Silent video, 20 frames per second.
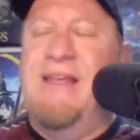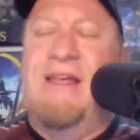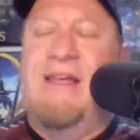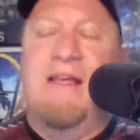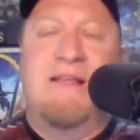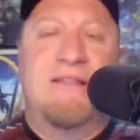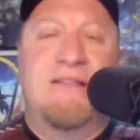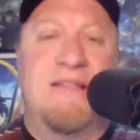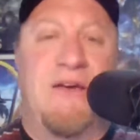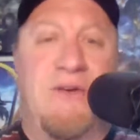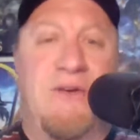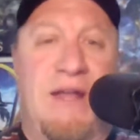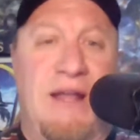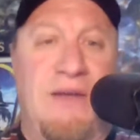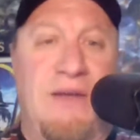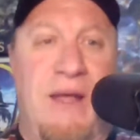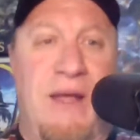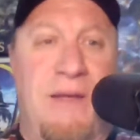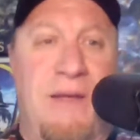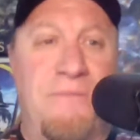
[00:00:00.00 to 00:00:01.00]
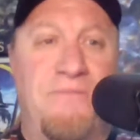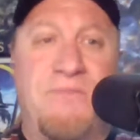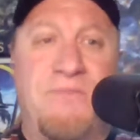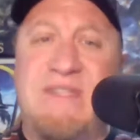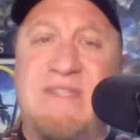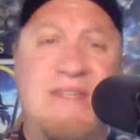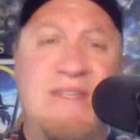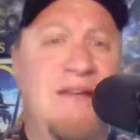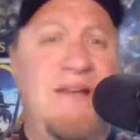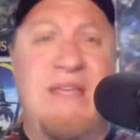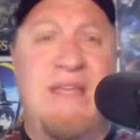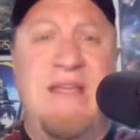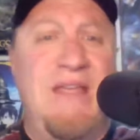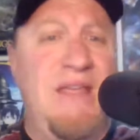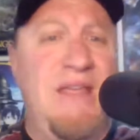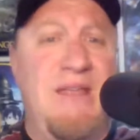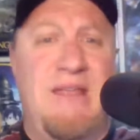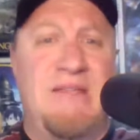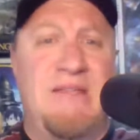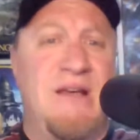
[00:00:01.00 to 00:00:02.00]
So anyway, still,
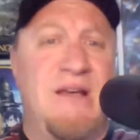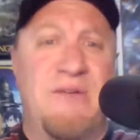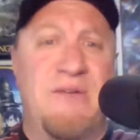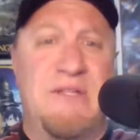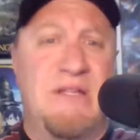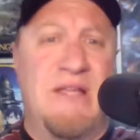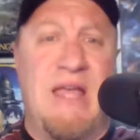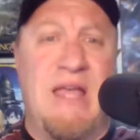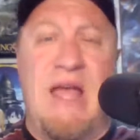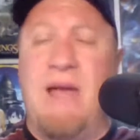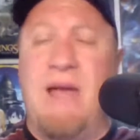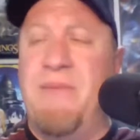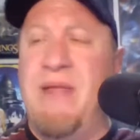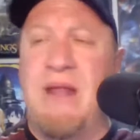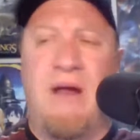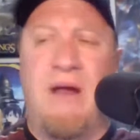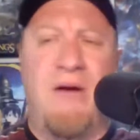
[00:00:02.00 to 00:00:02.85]
he's always I mean,